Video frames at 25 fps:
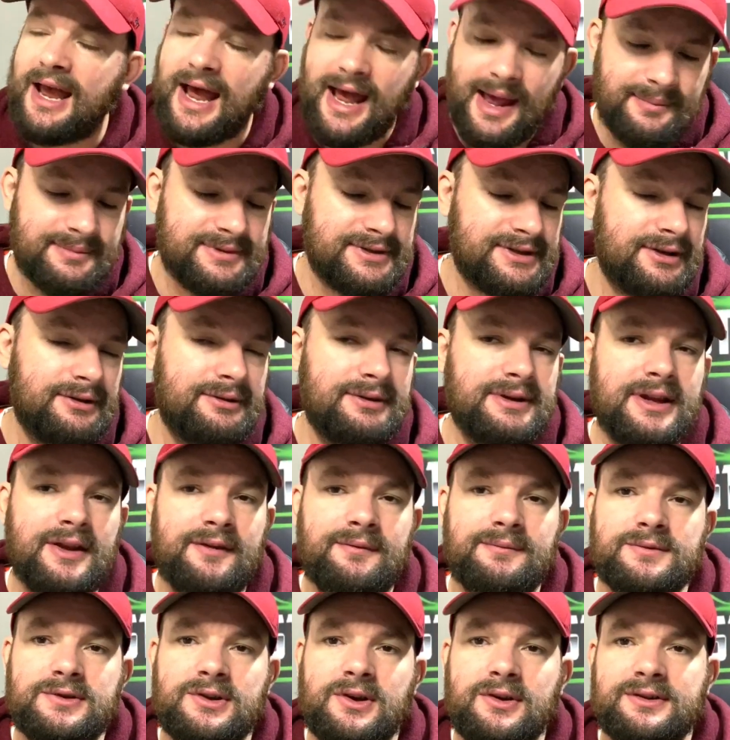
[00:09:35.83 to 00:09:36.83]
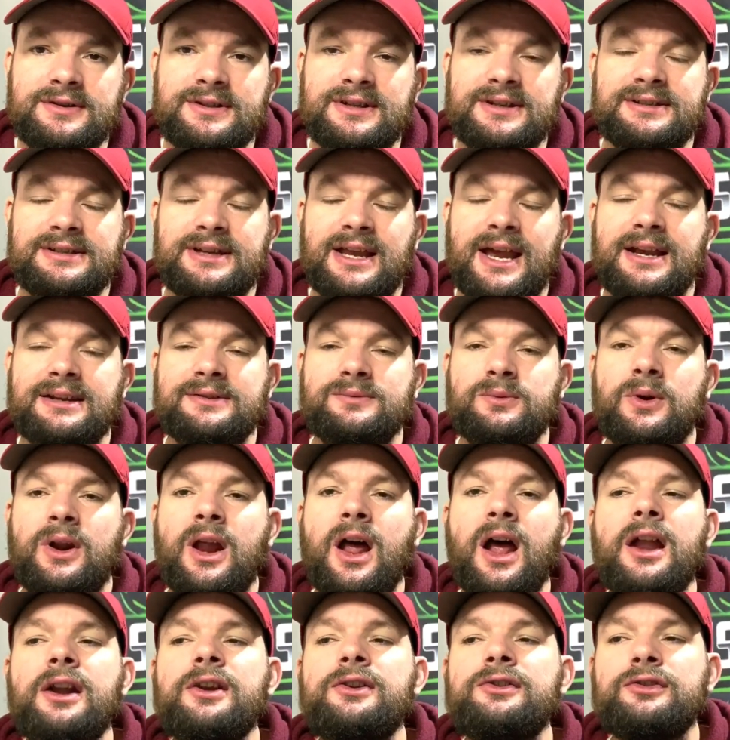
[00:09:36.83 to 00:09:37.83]
Absolutely give them Toxin Sacs.
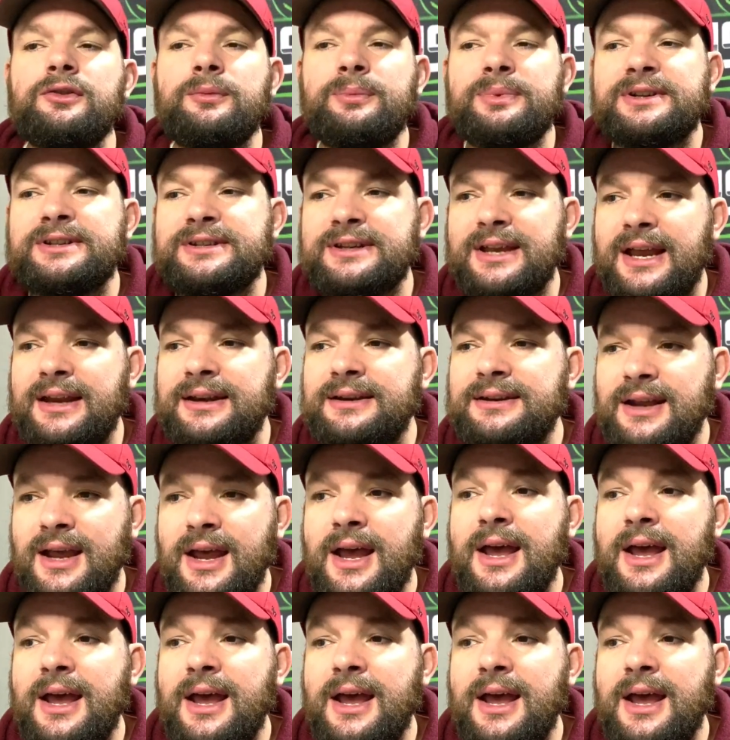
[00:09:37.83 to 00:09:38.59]
100%.